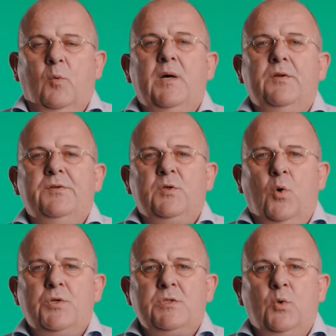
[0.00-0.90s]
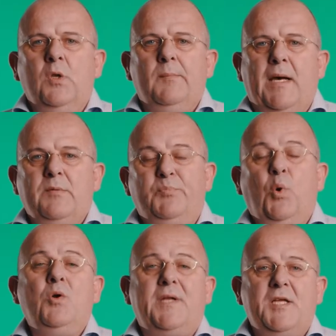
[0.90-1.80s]
Well, the course is all about
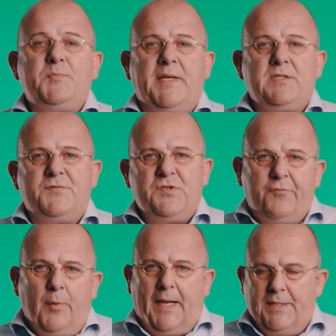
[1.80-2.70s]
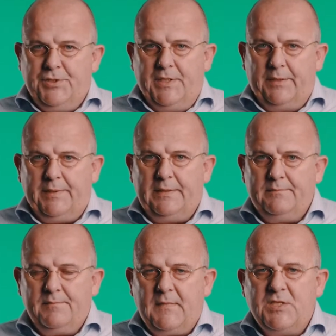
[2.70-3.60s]
broad aspects of software
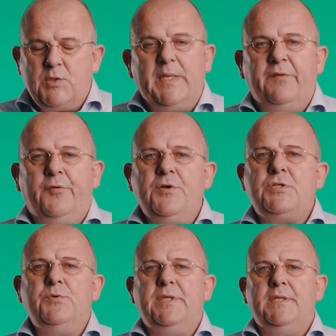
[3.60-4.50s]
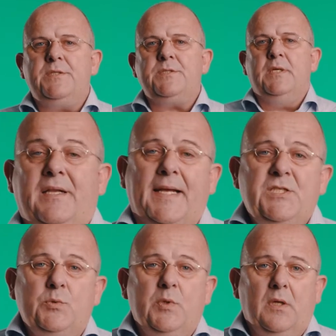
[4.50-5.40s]
engineering. So in the first 2 years,
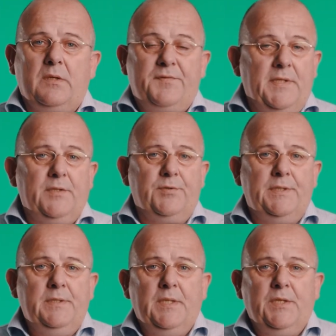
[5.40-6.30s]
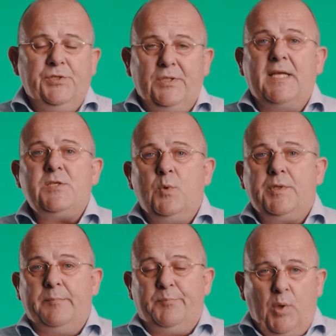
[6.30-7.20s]
next to a lot of theory, you get to work
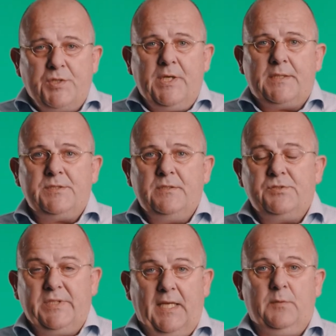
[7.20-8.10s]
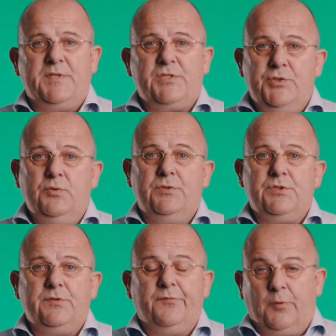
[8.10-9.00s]
in projects together with
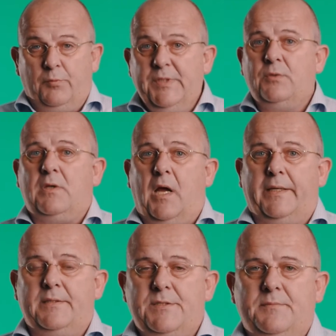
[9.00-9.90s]
students for real clients.